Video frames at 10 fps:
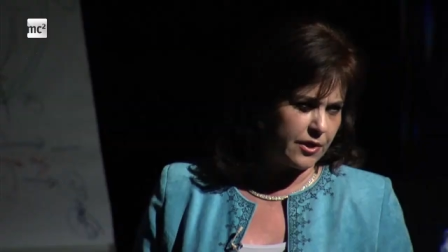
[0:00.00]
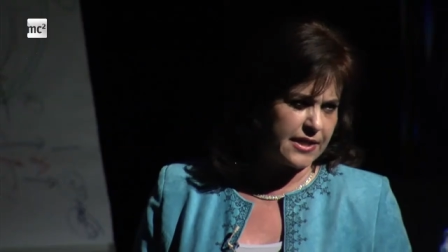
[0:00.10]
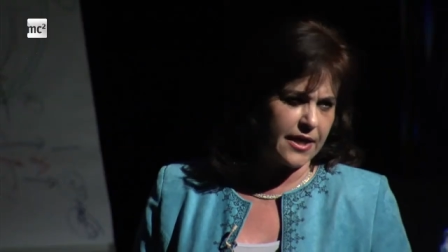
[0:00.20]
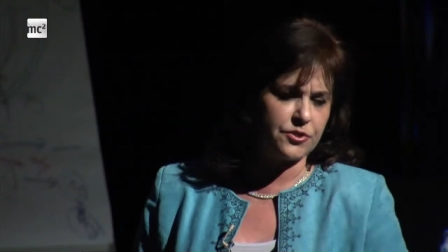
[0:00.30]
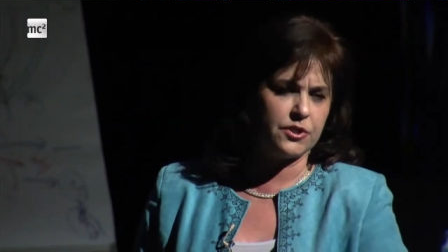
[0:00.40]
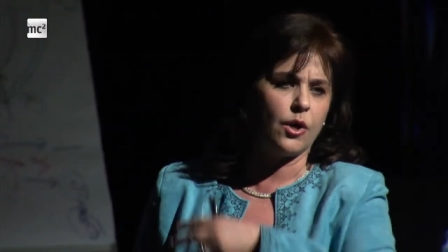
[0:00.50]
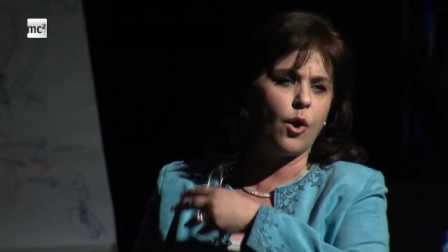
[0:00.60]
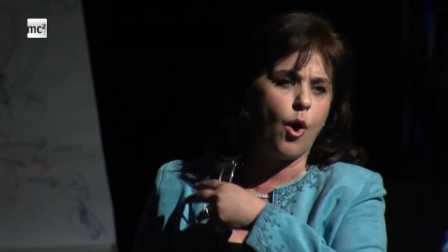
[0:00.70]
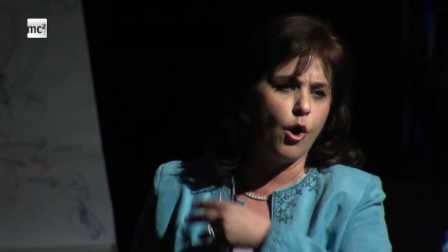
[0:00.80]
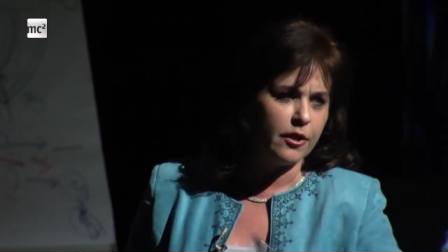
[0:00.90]
works, actually
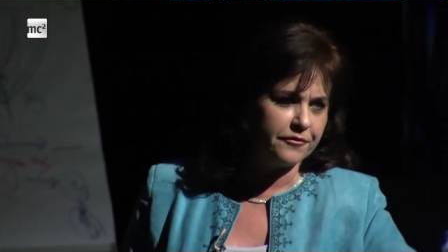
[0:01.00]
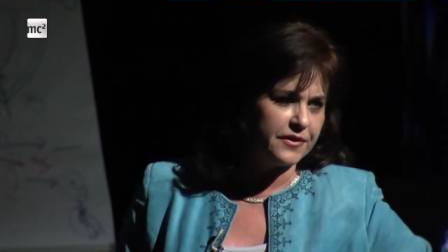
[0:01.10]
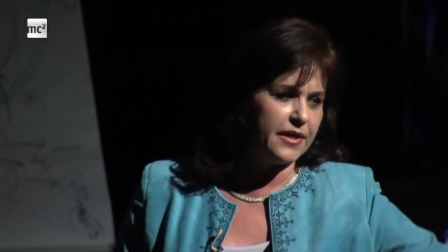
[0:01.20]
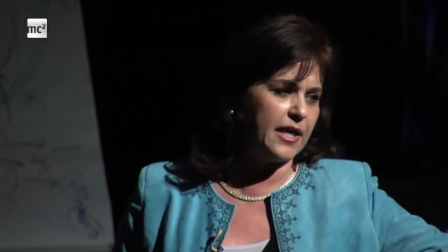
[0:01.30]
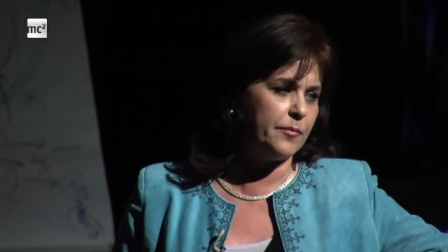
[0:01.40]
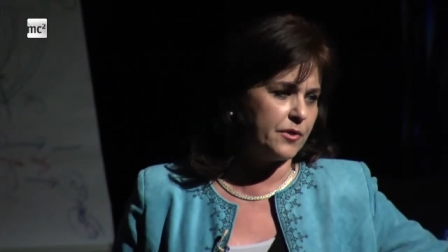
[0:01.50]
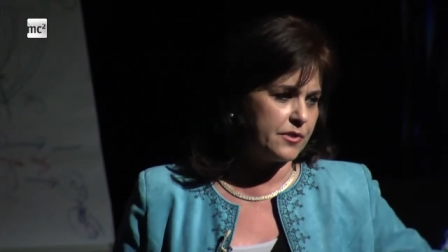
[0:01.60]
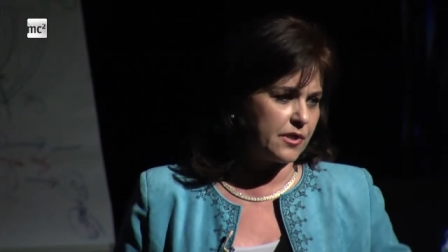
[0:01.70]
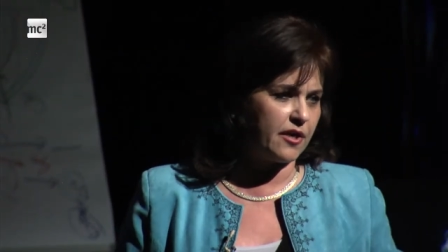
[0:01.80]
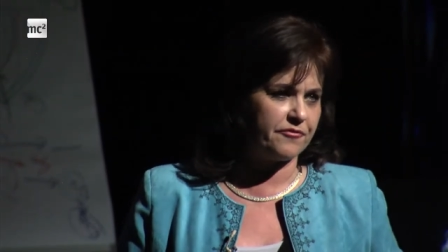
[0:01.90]
all of the
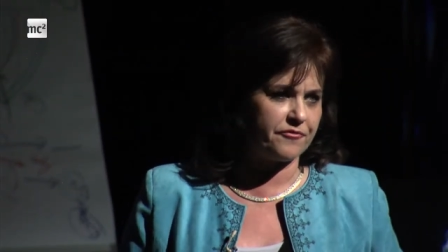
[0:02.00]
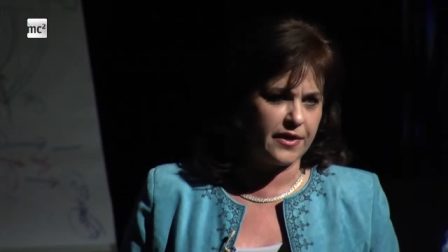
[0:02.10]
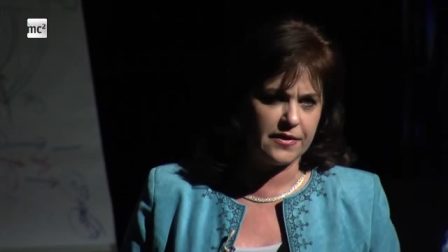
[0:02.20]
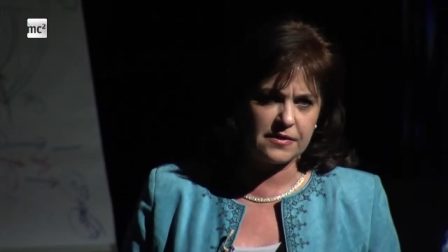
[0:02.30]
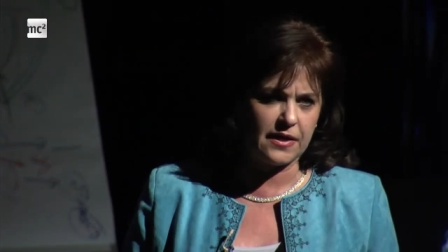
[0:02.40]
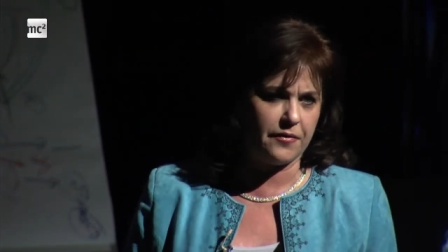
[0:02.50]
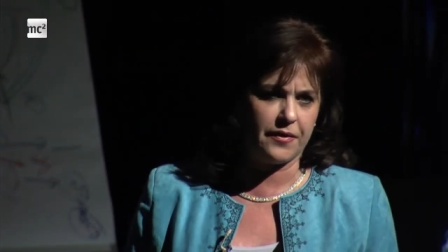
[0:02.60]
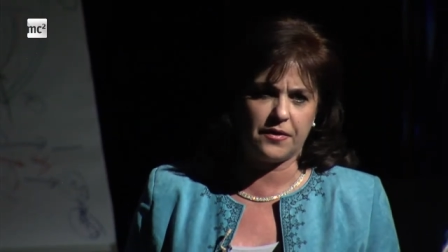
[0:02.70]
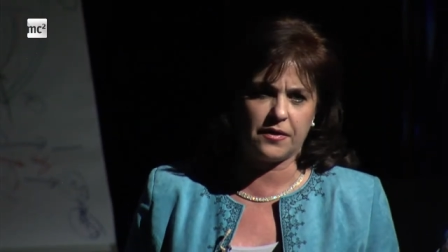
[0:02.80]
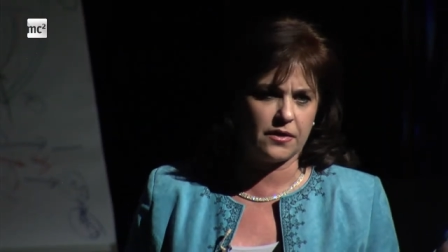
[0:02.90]
neighbors are friends now,
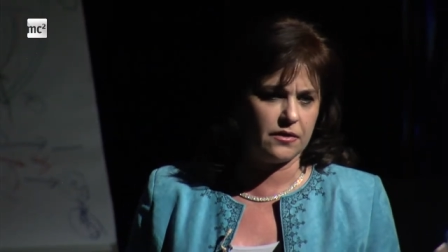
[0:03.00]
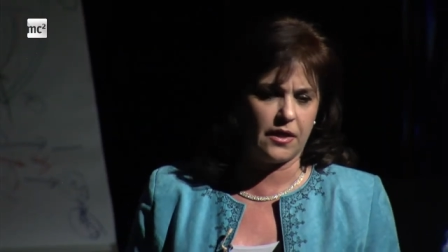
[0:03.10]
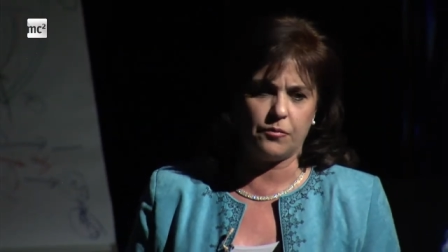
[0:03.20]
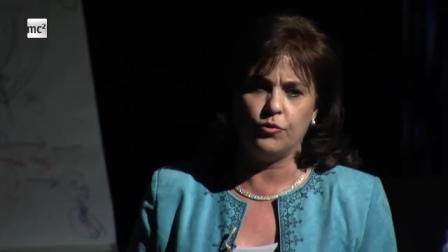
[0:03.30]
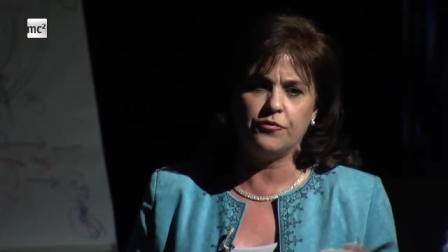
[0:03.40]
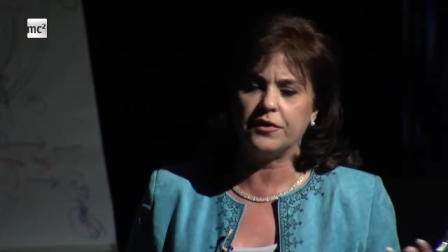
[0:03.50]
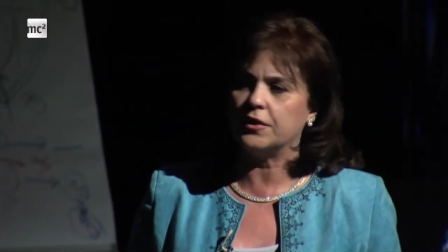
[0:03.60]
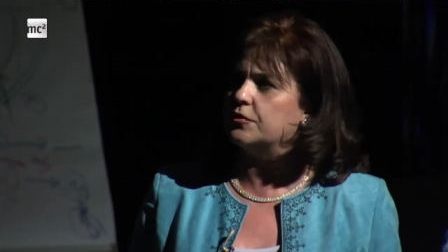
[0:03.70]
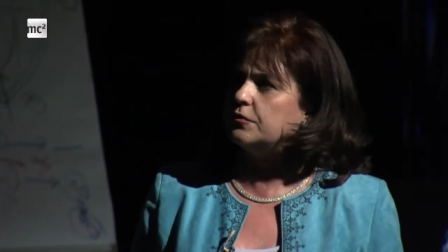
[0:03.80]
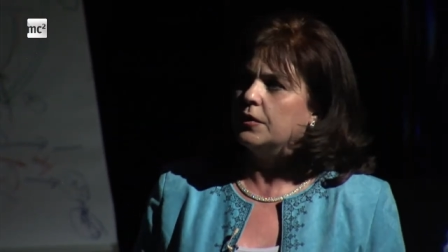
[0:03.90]
and they're
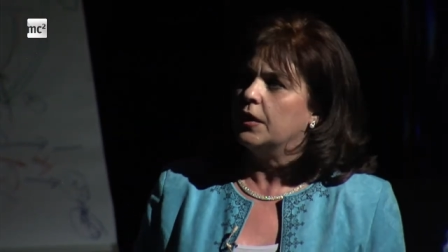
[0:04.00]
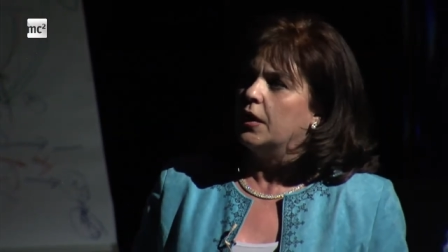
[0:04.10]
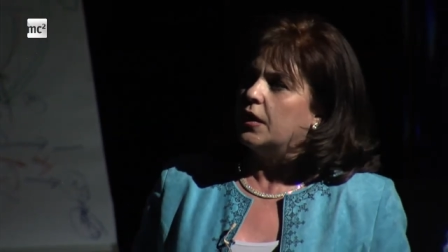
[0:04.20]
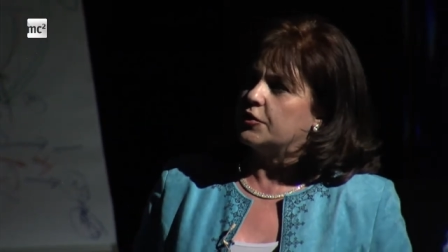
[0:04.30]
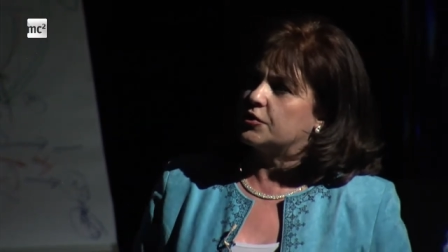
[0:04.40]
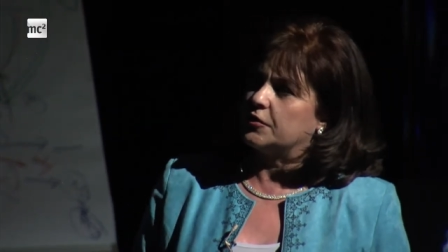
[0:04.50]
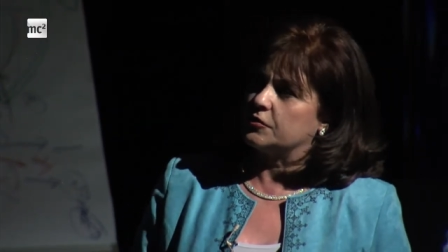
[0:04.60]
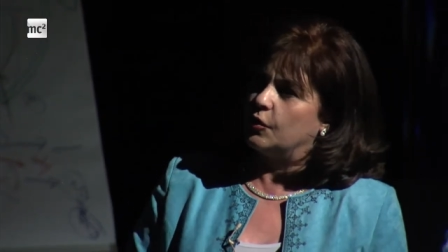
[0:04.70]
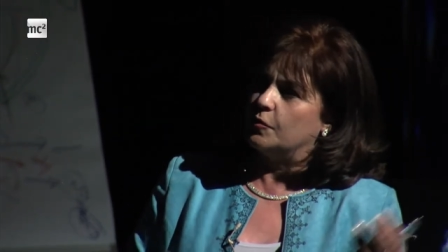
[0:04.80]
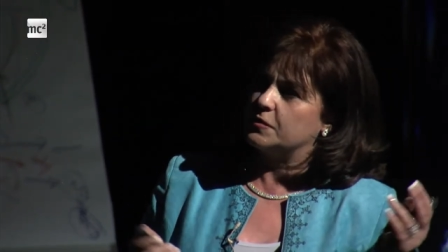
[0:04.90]
moving into each other's